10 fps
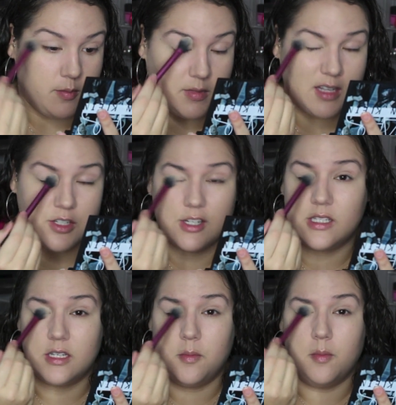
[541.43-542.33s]
That's
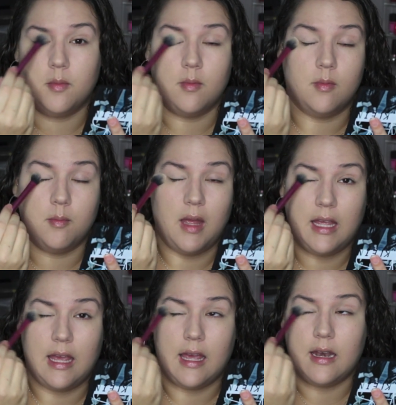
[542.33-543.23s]
just to
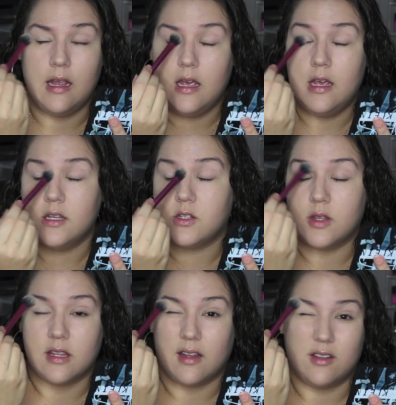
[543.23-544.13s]
make it so
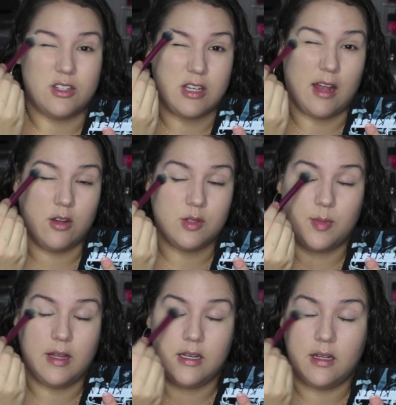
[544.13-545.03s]
that the shadows
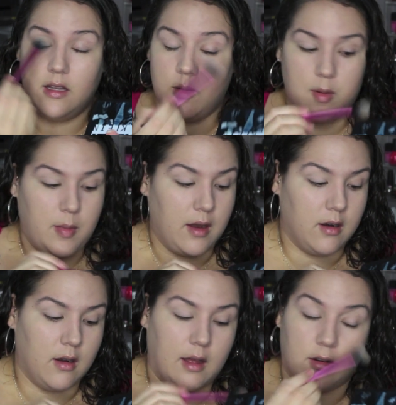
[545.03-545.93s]
blend a little bit
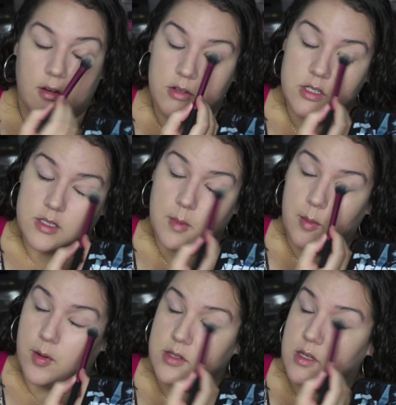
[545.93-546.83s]
better. I don't know, it's just my
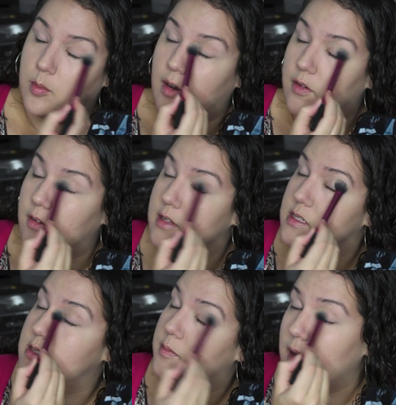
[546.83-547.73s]
personal
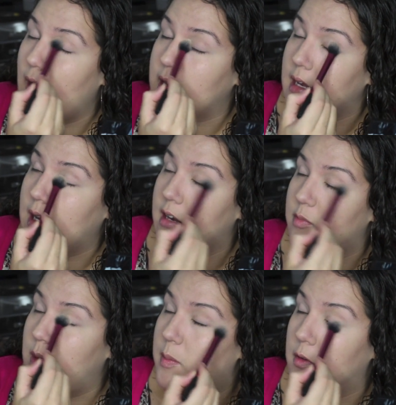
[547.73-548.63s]
preference. Yeah,
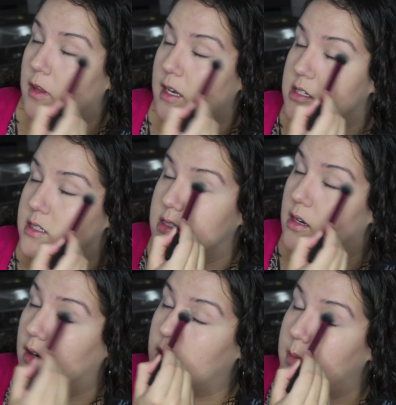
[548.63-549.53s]
negative people, they just
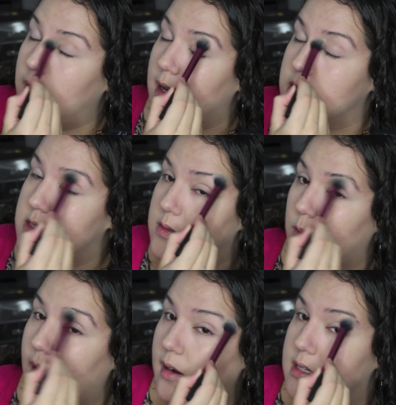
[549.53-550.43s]
irk me, I swear.